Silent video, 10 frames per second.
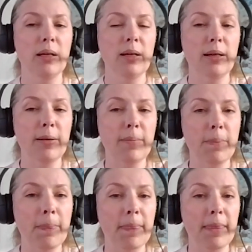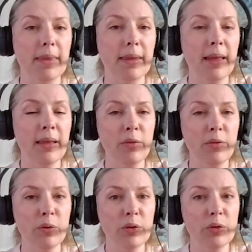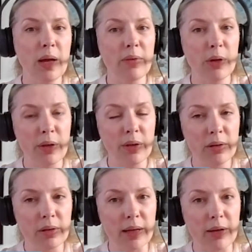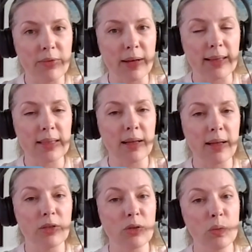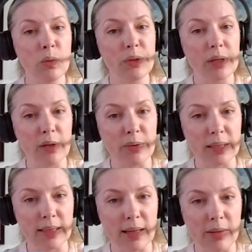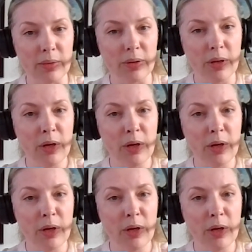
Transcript: And then, of course, you have the other effects, like schools are closing down.